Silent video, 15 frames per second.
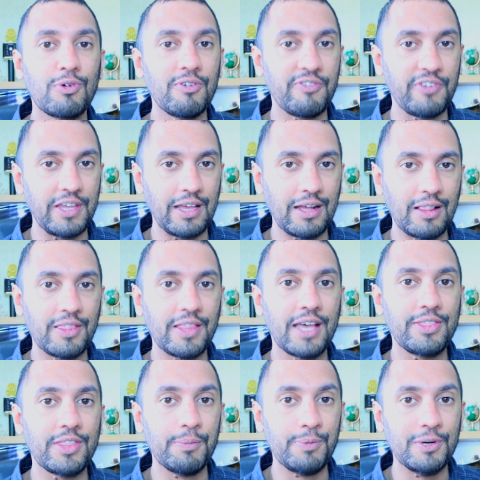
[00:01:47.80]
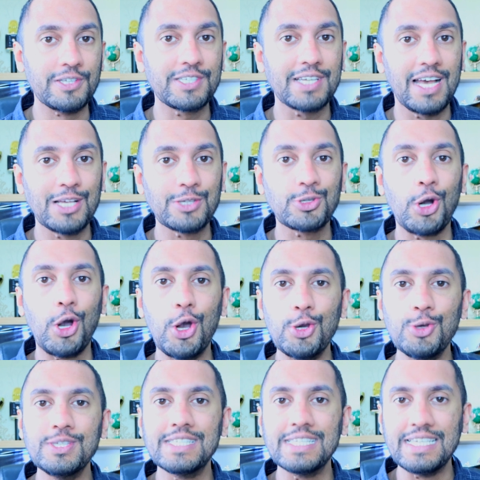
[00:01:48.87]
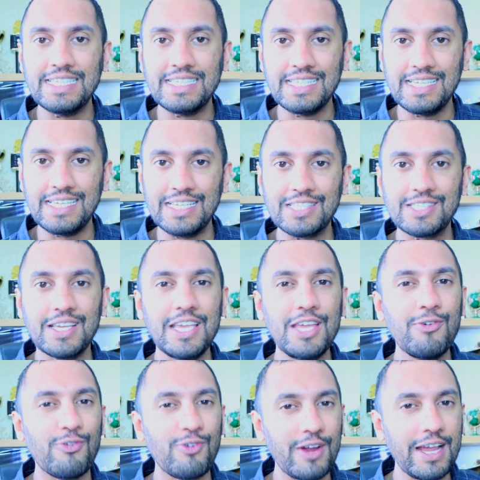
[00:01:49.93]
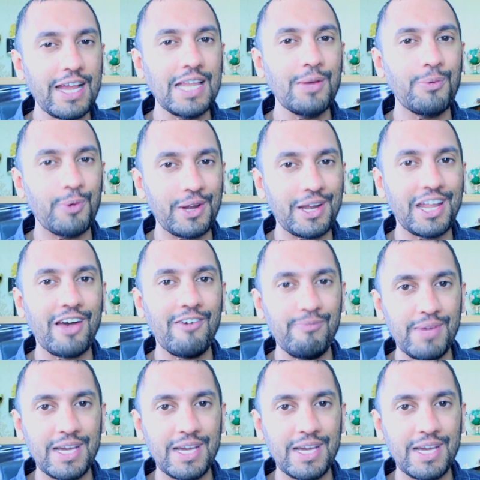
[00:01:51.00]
reveal that the butcher has got OCD, so he really wouldn't have